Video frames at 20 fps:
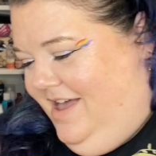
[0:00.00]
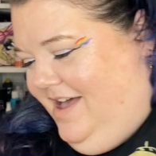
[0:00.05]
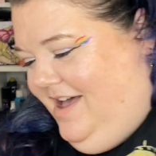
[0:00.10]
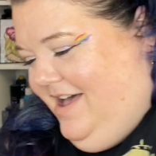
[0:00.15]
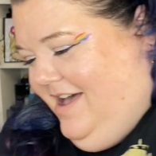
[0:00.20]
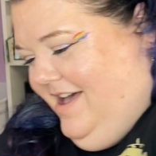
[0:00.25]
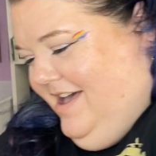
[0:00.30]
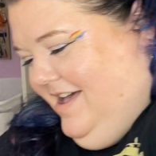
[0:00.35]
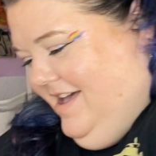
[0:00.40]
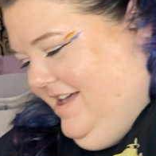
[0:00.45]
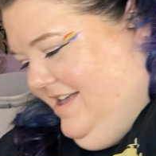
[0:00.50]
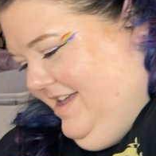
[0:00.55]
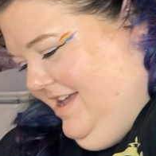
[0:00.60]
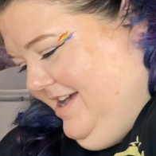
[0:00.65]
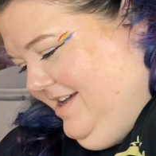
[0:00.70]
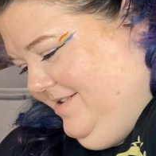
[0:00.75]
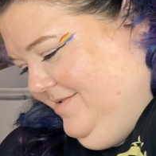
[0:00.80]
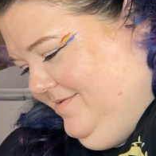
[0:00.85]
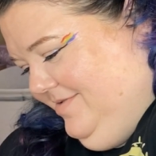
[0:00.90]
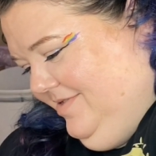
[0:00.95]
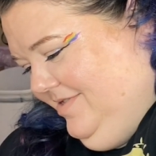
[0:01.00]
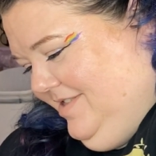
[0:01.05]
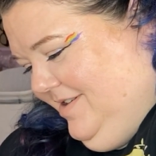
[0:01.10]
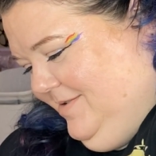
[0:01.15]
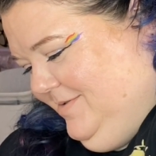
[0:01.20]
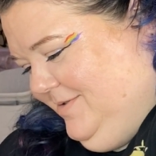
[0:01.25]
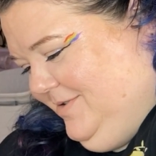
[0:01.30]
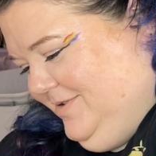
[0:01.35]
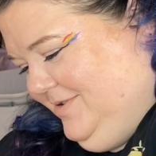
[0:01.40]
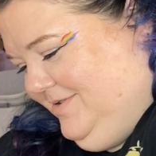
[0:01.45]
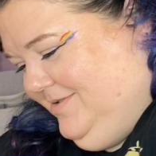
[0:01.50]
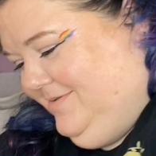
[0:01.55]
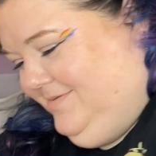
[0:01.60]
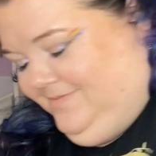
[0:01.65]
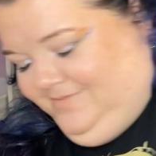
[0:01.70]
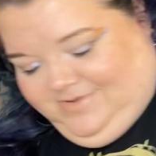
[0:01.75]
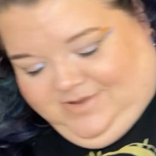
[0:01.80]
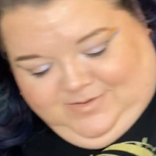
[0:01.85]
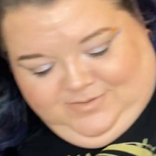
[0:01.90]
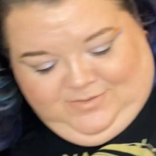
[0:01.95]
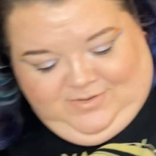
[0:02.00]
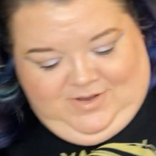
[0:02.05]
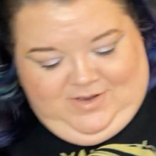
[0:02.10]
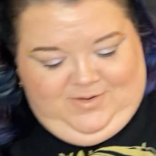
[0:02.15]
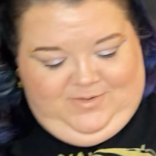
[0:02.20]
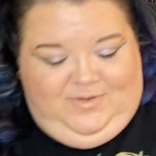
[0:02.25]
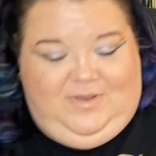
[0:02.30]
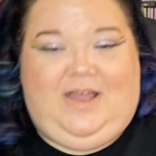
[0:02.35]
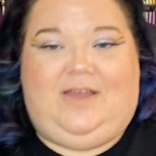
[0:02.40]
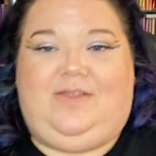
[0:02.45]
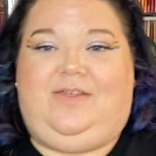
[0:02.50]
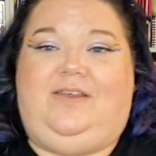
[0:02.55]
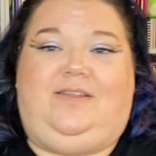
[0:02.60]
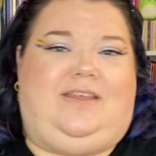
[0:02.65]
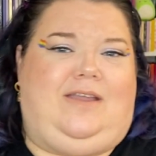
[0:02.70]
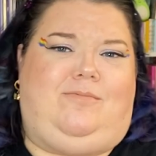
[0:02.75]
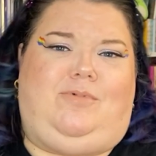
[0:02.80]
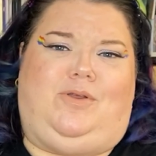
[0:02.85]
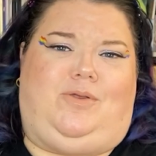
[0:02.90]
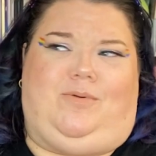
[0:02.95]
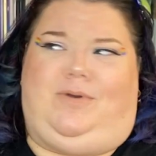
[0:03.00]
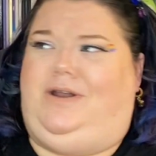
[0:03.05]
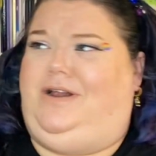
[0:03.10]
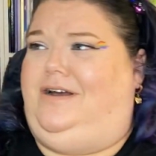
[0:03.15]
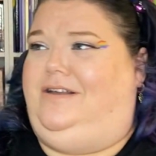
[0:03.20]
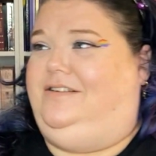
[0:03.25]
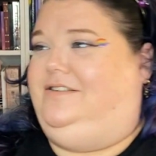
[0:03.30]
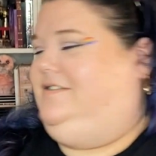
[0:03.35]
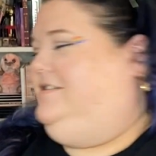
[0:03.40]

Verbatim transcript: Uh, yeah, those are those are those. I think they were $3.